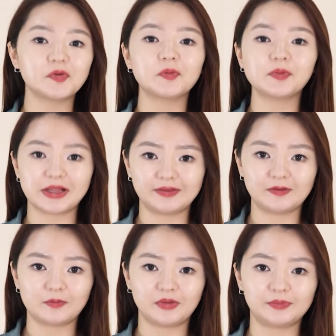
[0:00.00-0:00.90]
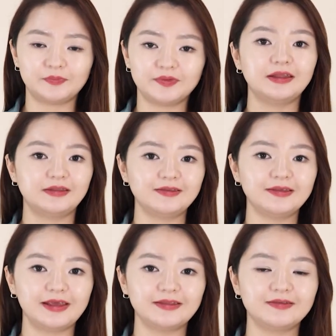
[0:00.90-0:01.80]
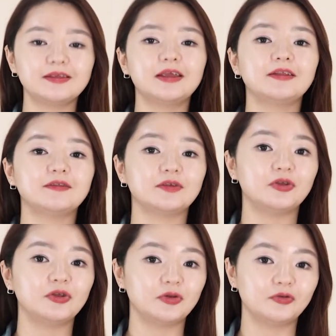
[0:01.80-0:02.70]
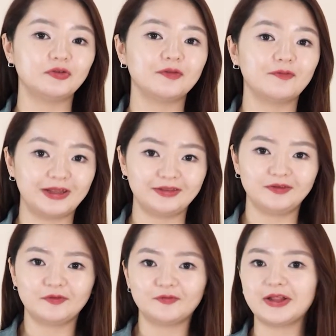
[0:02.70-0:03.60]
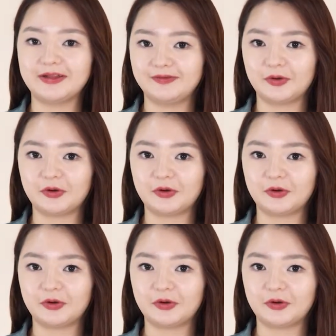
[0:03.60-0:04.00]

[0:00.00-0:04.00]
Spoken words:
from cleansing balms. In this case, it's a huge advantage of cleansing